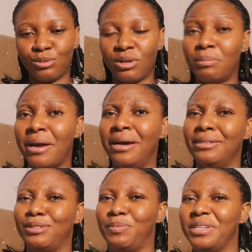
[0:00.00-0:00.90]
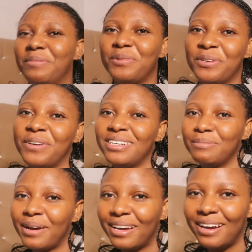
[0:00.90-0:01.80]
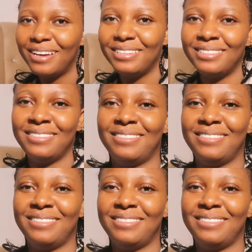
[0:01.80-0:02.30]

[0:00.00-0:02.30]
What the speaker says: So yeah, my hand is paining me already. Bye guys.